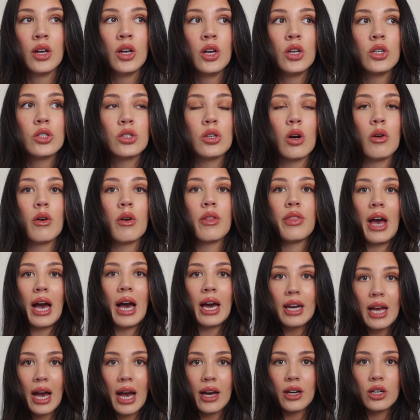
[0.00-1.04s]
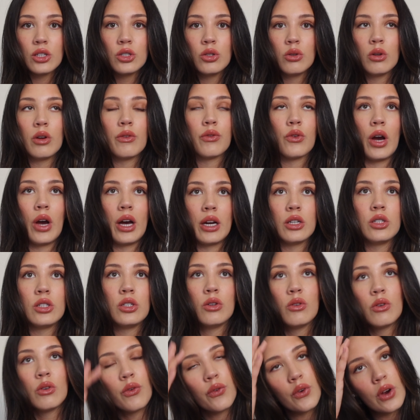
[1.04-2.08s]
So that attitude of
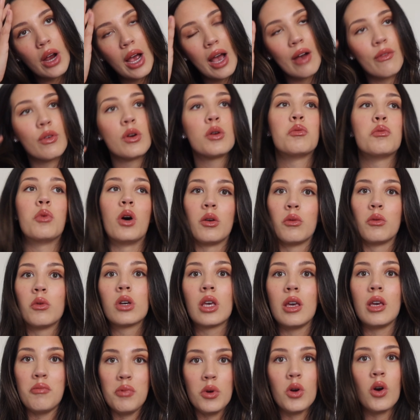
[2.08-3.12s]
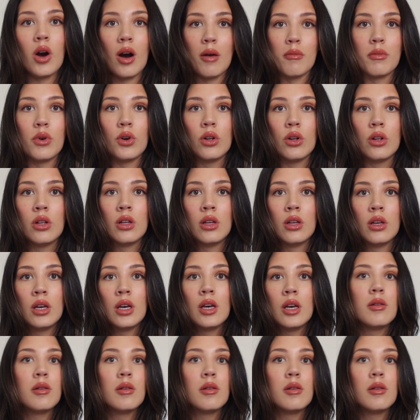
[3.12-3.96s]
gratitude forever, one, will keep you humble,